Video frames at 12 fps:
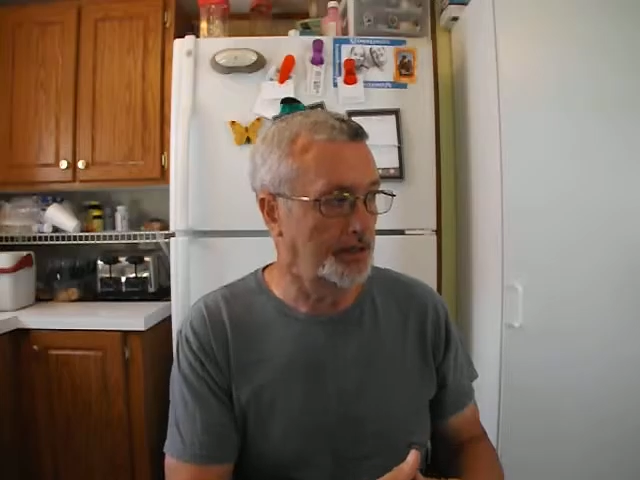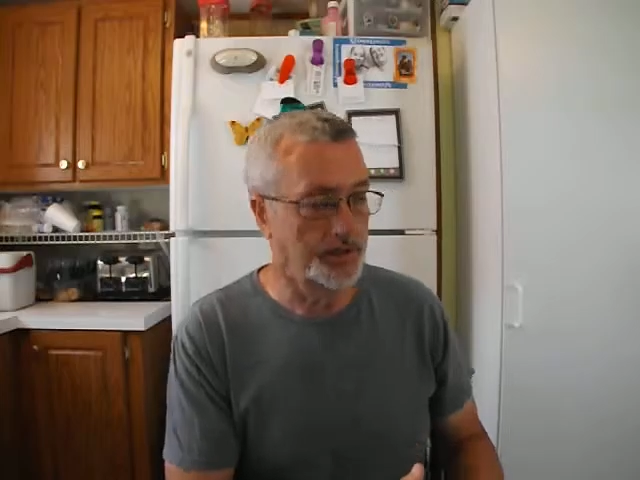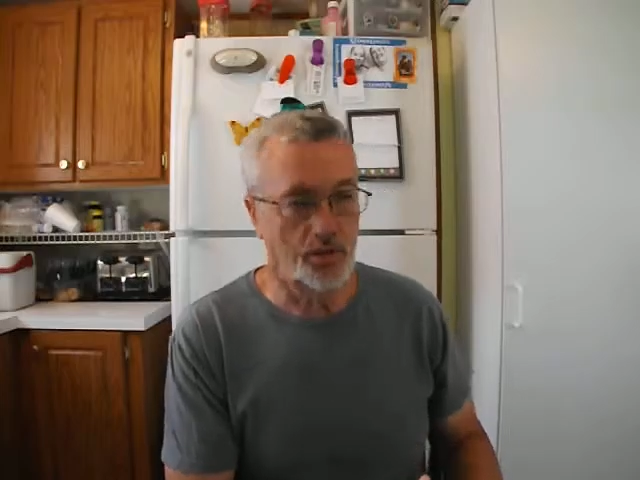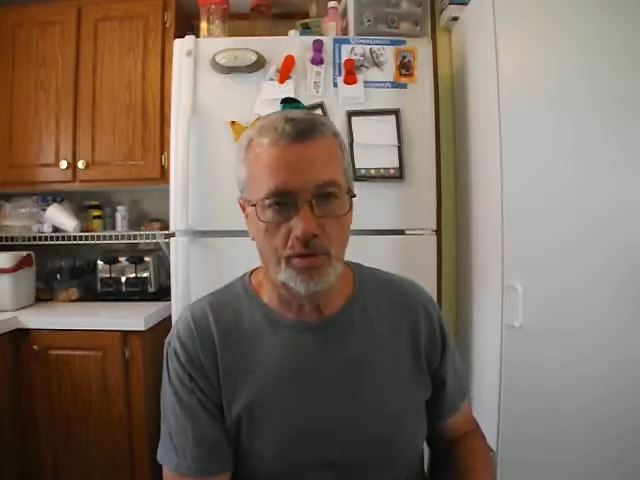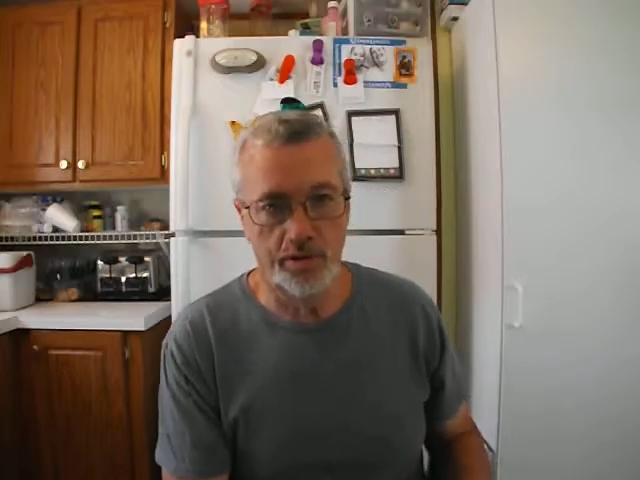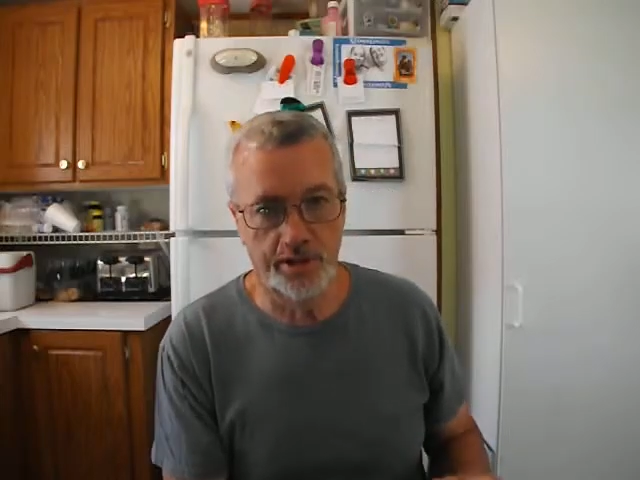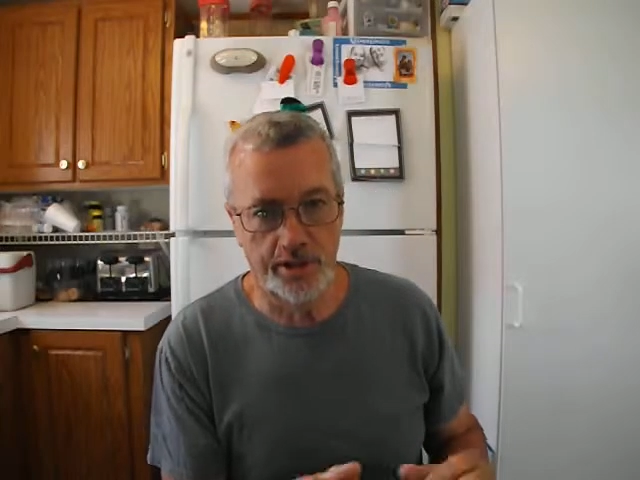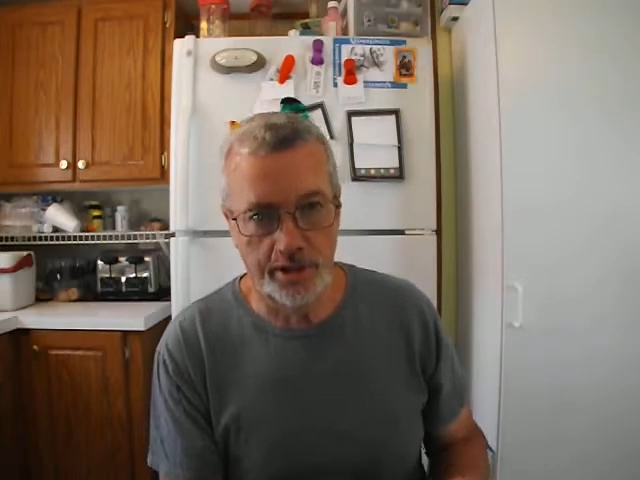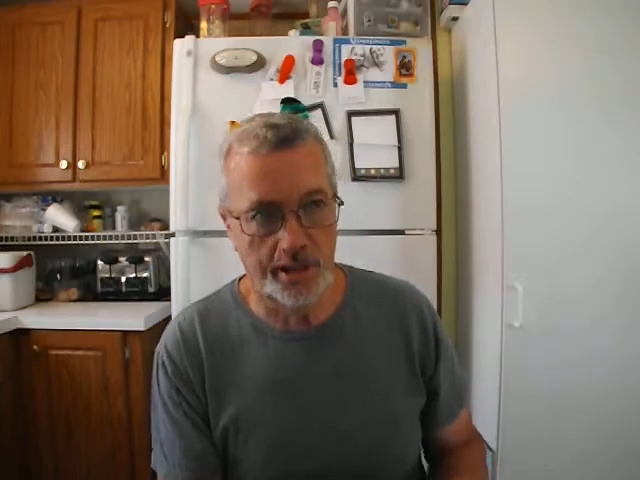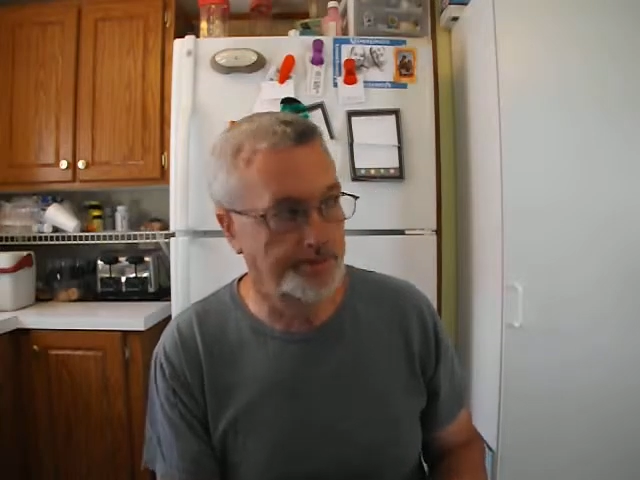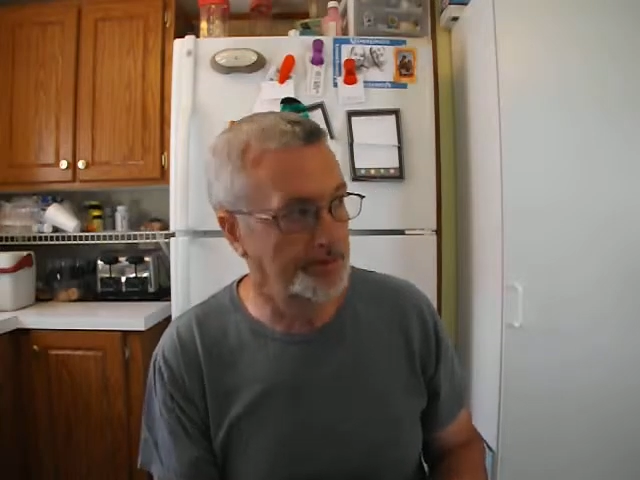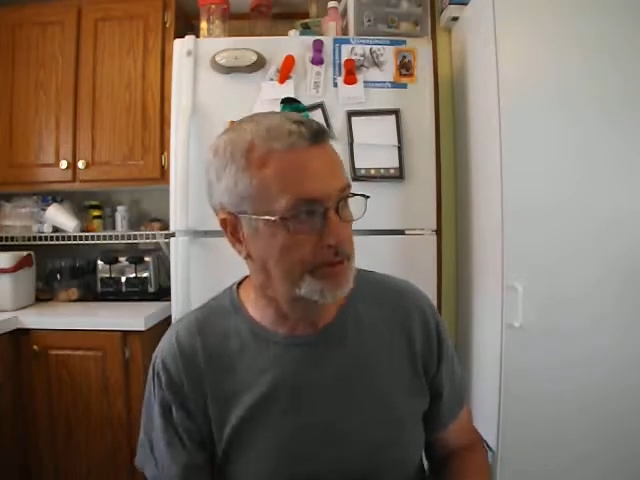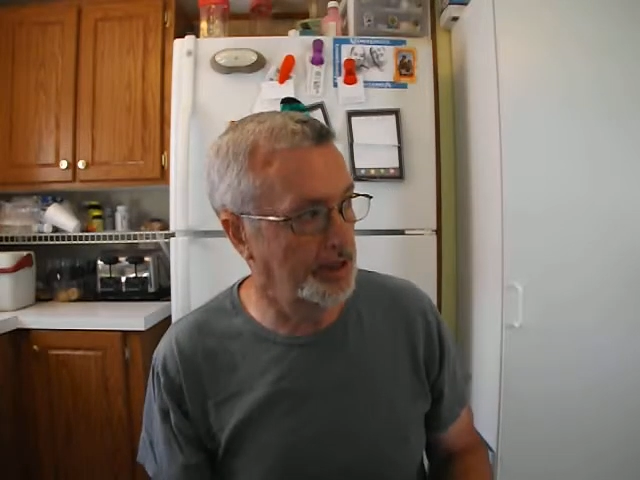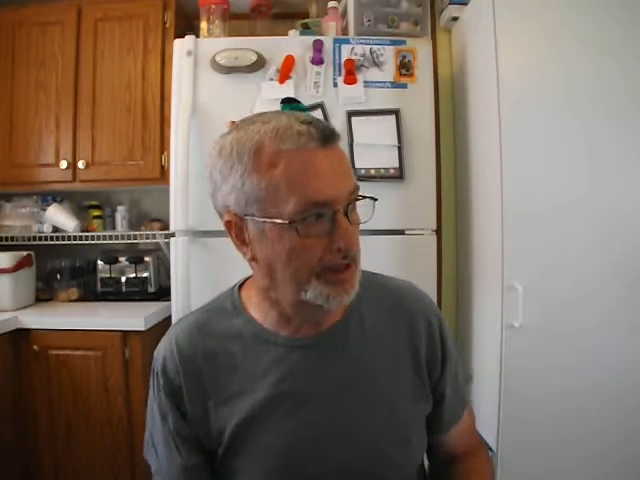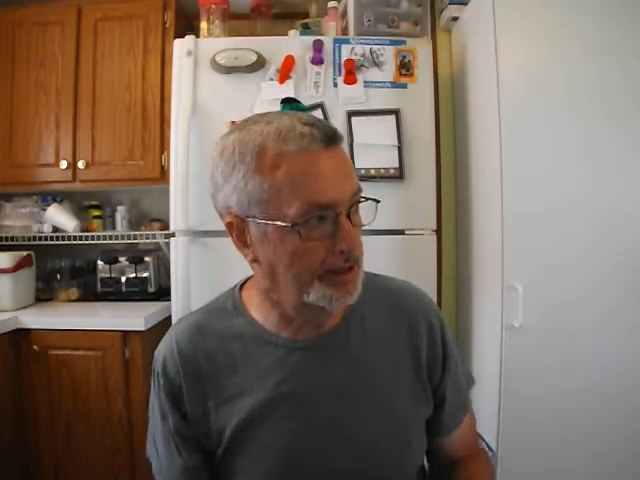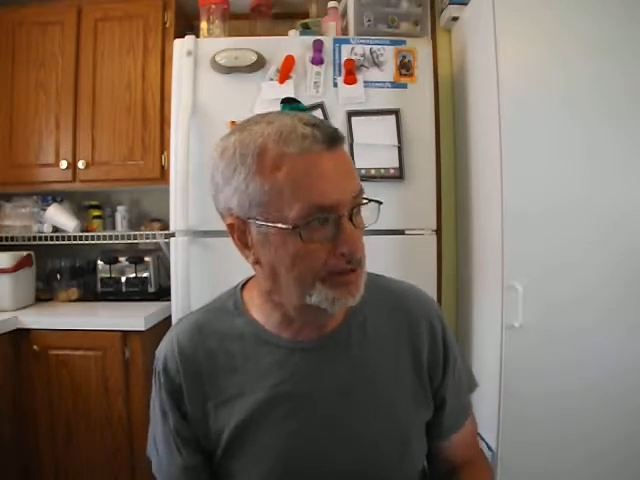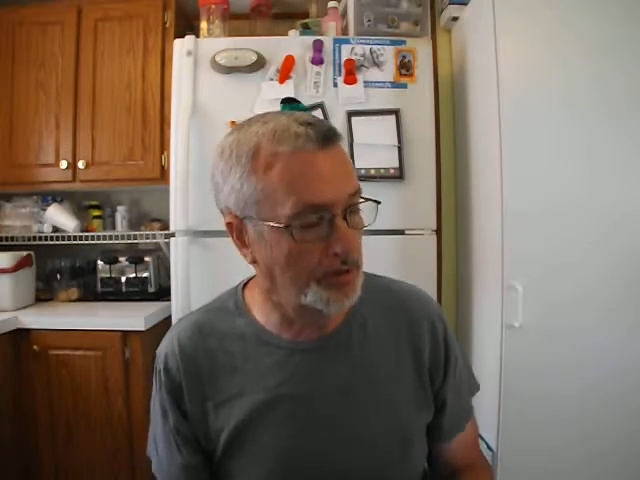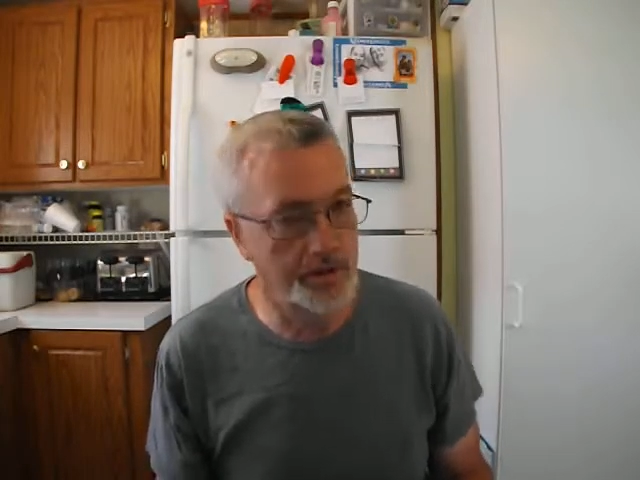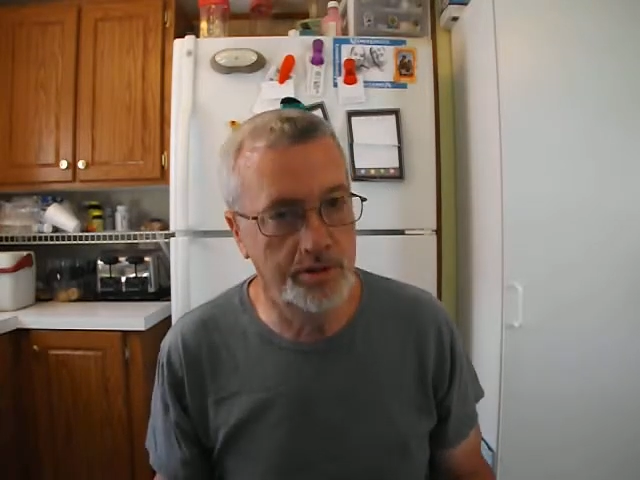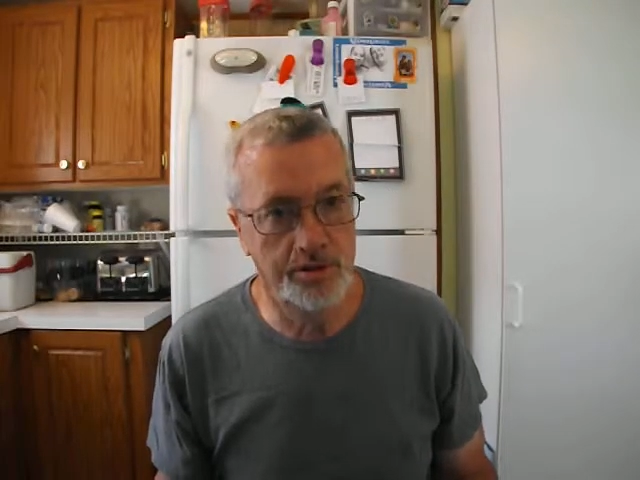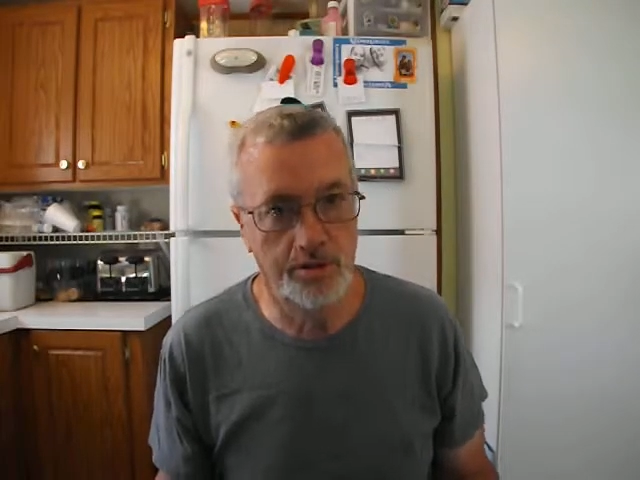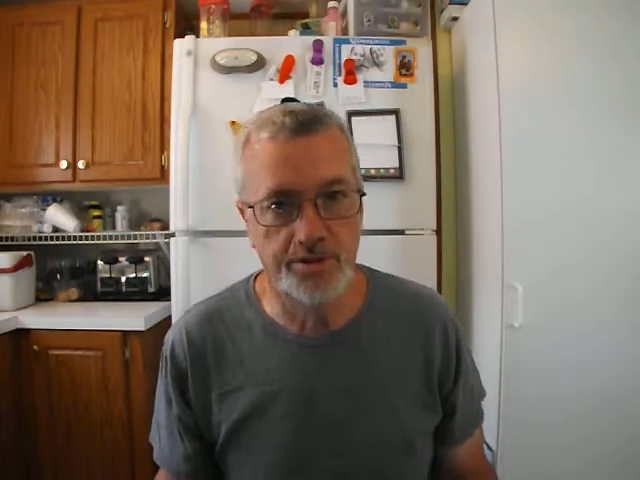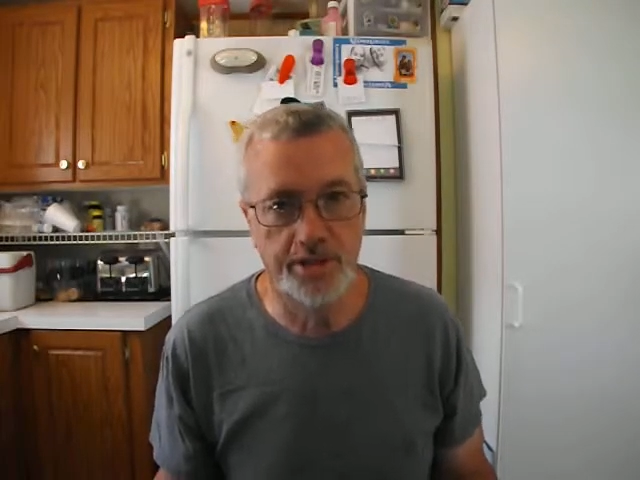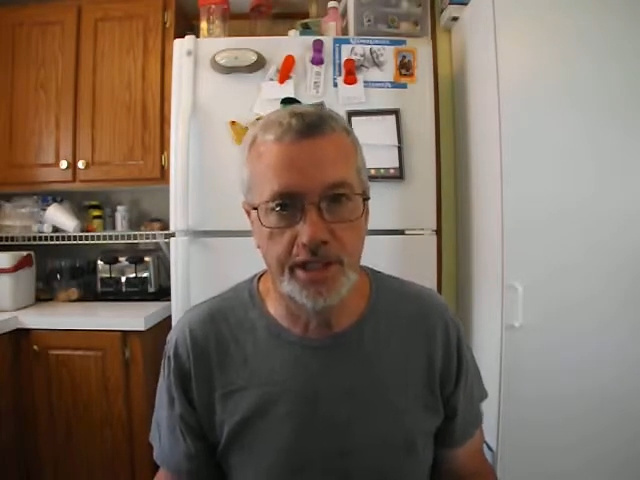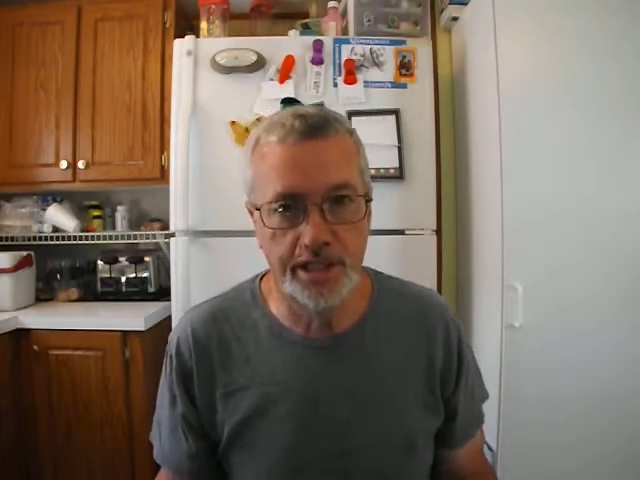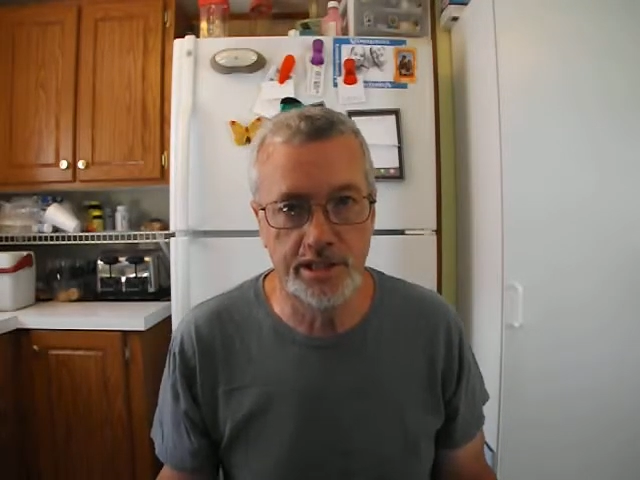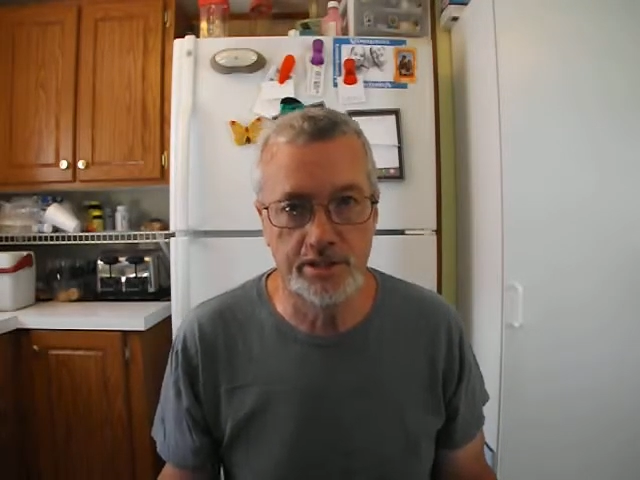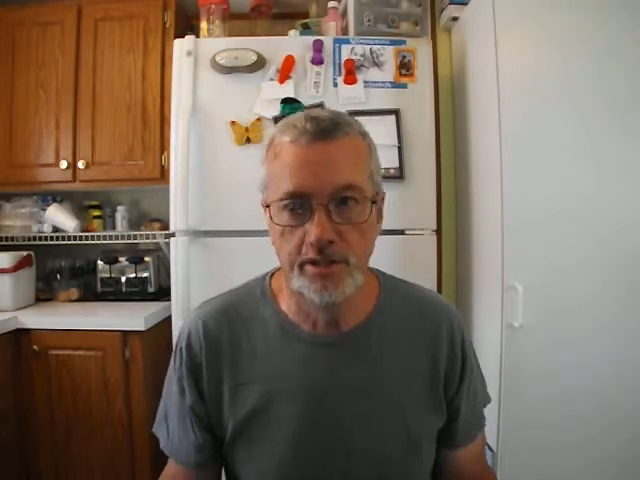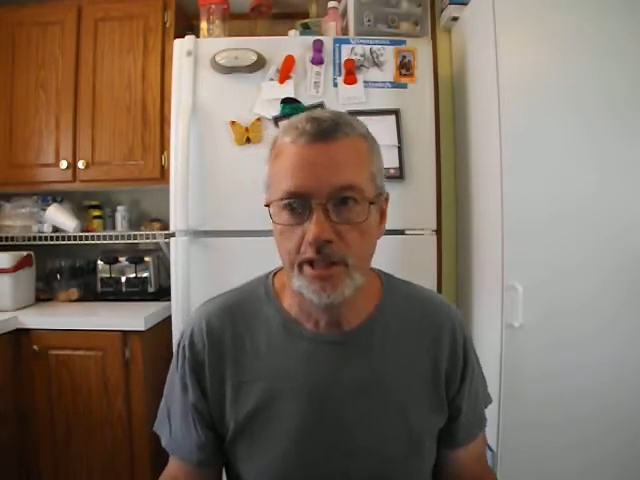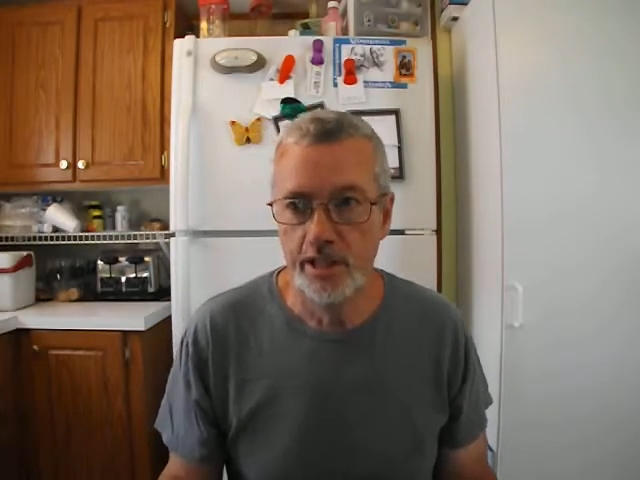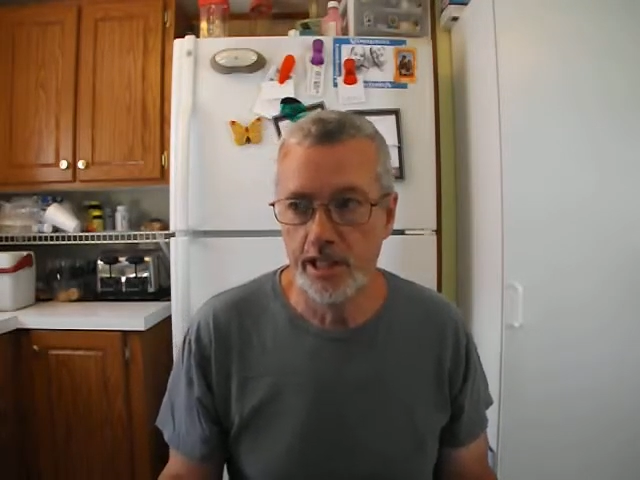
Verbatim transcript: according to the love of God, according to those things in,